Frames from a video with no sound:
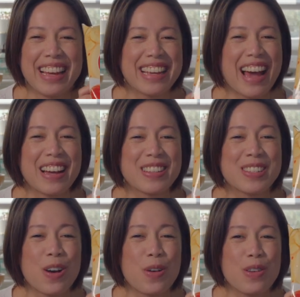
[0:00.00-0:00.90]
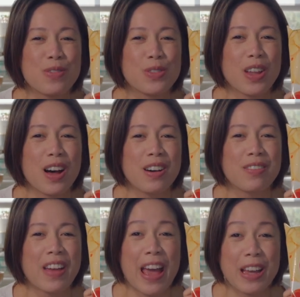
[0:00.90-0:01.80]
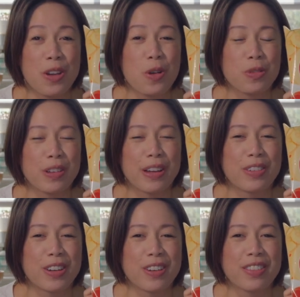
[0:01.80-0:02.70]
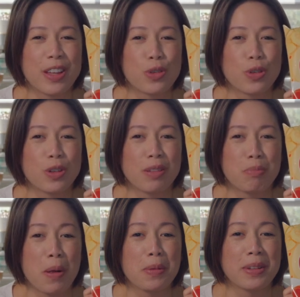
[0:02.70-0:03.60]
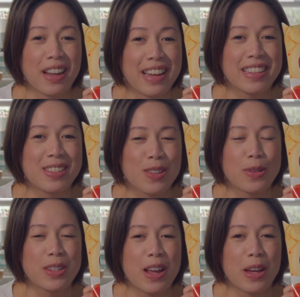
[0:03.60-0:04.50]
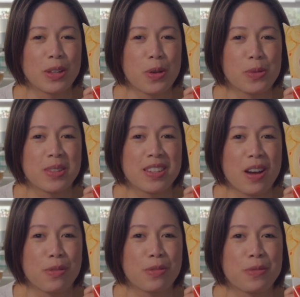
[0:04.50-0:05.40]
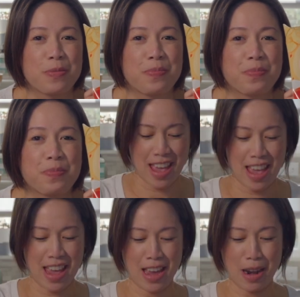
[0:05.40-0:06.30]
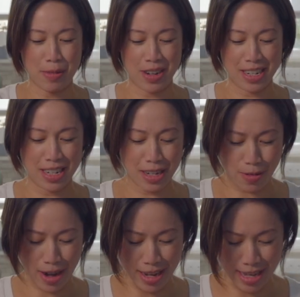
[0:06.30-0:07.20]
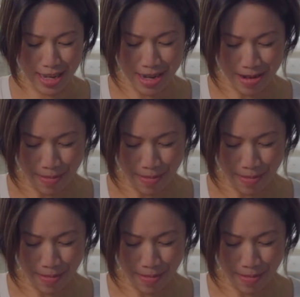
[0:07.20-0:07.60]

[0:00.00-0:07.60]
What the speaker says: Yeah, so if you love egg yolk flavor, then you'll probably like salted egg yolk stuff. And I'm gonna dig right in.